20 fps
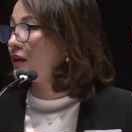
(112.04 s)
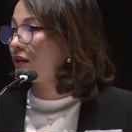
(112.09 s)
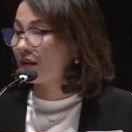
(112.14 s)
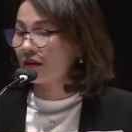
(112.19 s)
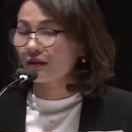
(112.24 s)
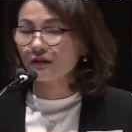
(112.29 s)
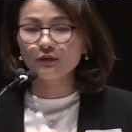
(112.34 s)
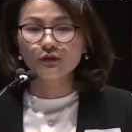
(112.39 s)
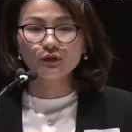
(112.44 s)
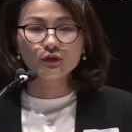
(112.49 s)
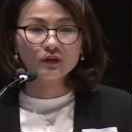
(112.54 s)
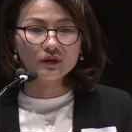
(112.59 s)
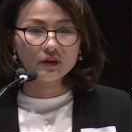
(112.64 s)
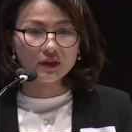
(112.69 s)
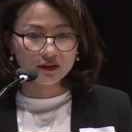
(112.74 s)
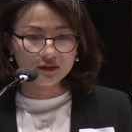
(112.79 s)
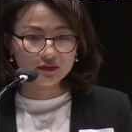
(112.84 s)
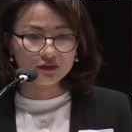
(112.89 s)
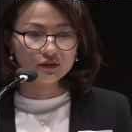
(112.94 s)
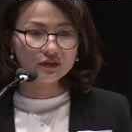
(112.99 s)
Therefore,
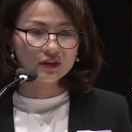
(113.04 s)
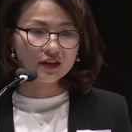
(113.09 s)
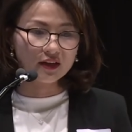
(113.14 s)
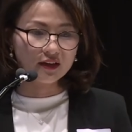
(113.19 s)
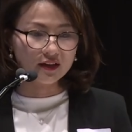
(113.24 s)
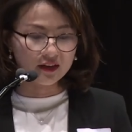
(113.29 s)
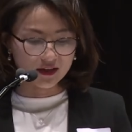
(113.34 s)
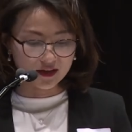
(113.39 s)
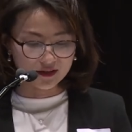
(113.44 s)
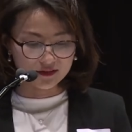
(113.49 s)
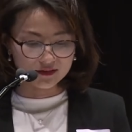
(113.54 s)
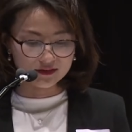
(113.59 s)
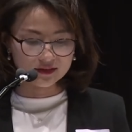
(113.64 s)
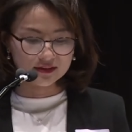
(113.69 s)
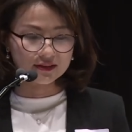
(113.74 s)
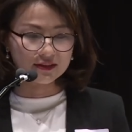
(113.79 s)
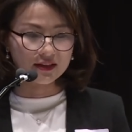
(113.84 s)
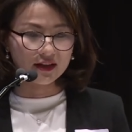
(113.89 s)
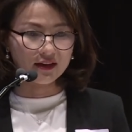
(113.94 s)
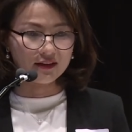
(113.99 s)
as you can
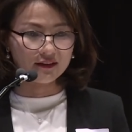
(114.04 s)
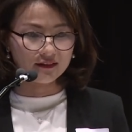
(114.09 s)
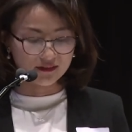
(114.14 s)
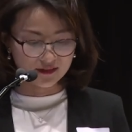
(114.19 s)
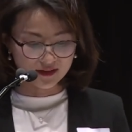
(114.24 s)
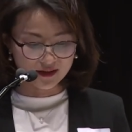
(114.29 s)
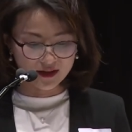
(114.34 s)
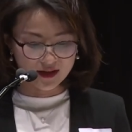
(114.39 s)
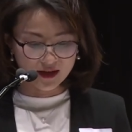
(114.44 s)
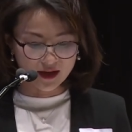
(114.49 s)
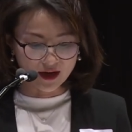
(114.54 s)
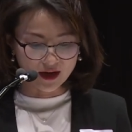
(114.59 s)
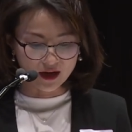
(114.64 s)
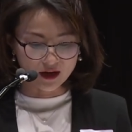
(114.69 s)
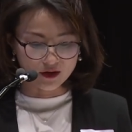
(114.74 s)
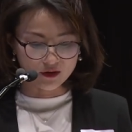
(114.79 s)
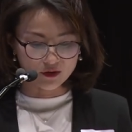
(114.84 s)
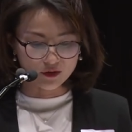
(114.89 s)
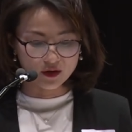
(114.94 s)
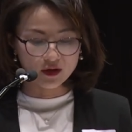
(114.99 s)
understand
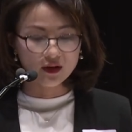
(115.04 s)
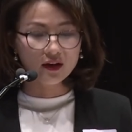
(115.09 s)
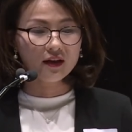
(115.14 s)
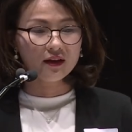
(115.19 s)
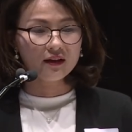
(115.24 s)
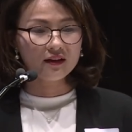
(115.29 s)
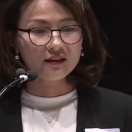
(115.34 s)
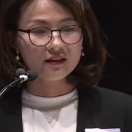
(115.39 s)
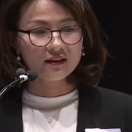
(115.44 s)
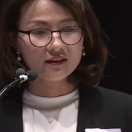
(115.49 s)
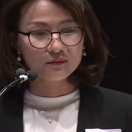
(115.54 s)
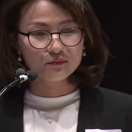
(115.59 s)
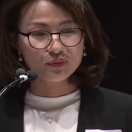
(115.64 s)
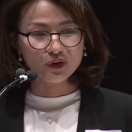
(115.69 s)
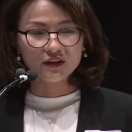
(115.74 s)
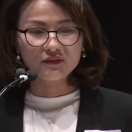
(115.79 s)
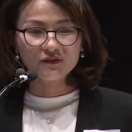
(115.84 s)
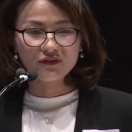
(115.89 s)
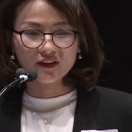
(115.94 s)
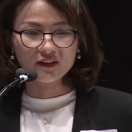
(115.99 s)
how
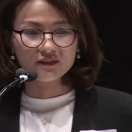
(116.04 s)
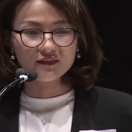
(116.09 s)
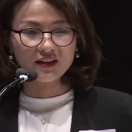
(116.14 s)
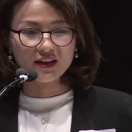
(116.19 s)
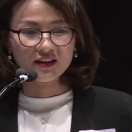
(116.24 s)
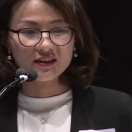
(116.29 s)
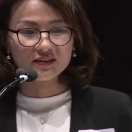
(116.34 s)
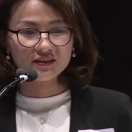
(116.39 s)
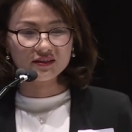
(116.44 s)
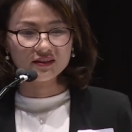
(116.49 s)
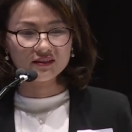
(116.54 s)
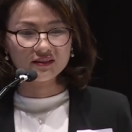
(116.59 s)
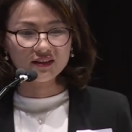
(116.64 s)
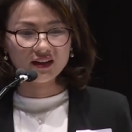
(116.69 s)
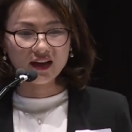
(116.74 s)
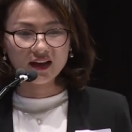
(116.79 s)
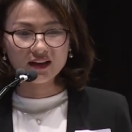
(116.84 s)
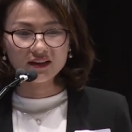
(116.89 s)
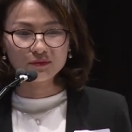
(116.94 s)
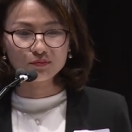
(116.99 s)
Brain Foundation
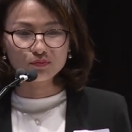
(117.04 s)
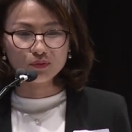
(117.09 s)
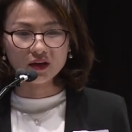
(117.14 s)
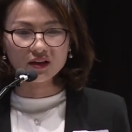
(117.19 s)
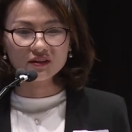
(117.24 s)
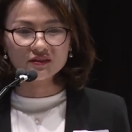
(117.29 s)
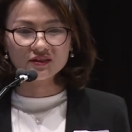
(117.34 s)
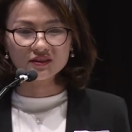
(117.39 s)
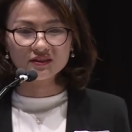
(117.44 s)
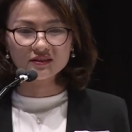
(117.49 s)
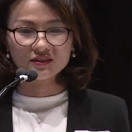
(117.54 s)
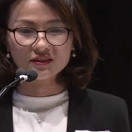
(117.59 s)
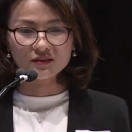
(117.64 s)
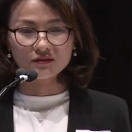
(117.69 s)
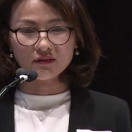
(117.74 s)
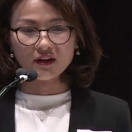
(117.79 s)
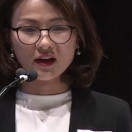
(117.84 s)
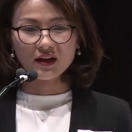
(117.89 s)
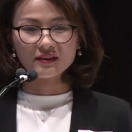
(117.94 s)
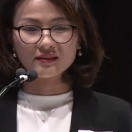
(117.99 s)
has branched its
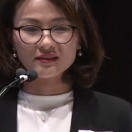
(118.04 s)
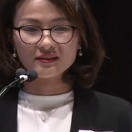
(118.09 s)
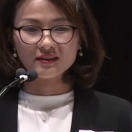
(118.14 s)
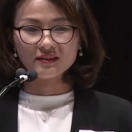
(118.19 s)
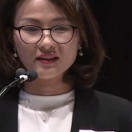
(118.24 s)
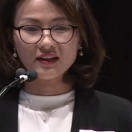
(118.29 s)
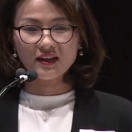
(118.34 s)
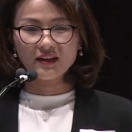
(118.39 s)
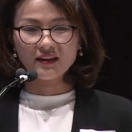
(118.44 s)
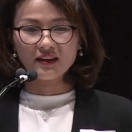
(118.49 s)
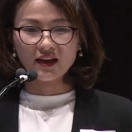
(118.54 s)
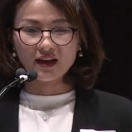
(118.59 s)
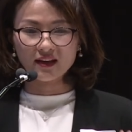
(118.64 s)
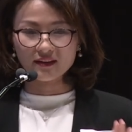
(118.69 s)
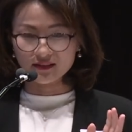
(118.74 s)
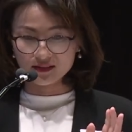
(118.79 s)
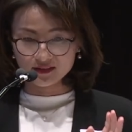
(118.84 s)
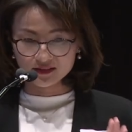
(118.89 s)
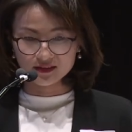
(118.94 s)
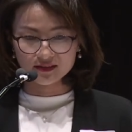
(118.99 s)
horizon that
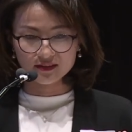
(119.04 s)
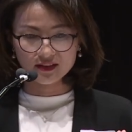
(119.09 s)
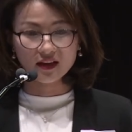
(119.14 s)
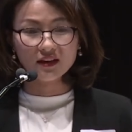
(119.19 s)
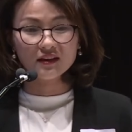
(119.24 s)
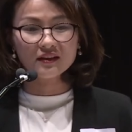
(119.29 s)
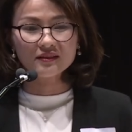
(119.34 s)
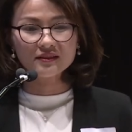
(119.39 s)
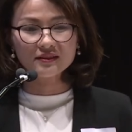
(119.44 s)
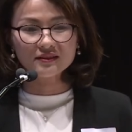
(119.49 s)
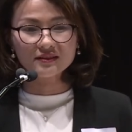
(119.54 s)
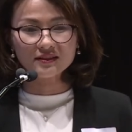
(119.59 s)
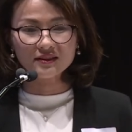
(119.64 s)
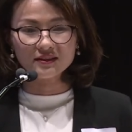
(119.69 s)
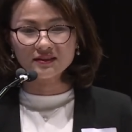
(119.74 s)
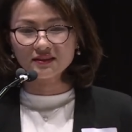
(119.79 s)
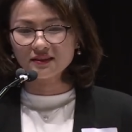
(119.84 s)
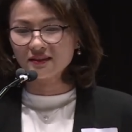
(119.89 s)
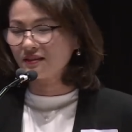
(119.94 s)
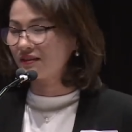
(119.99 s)
this Kennedy's
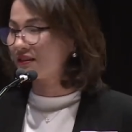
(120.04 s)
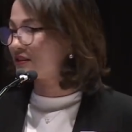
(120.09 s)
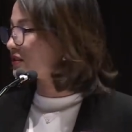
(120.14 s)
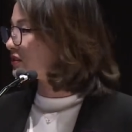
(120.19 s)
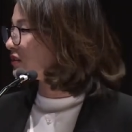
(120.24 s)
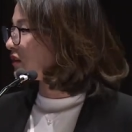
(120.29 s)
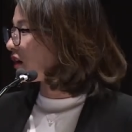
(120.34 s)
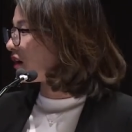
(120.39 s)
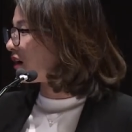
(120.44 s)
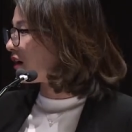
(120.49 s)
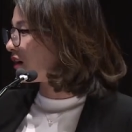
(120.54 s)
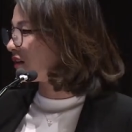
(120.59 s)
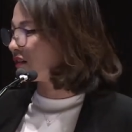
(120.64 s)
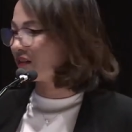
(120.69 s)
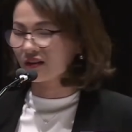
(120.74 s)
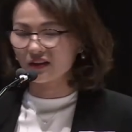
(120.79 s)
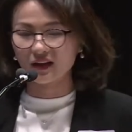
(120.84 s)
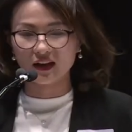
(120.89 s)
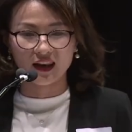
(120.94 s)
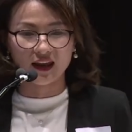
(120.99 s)
disease is not on
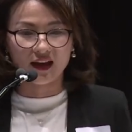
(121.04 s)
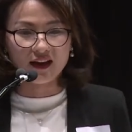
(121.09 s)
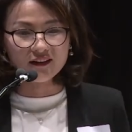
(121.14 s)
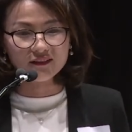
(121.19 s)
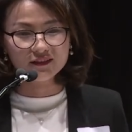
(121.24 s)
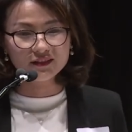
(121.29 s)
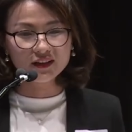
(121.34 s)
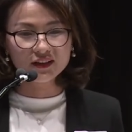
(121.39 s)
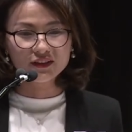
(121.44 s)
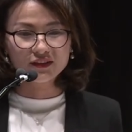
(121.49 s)
the cloud.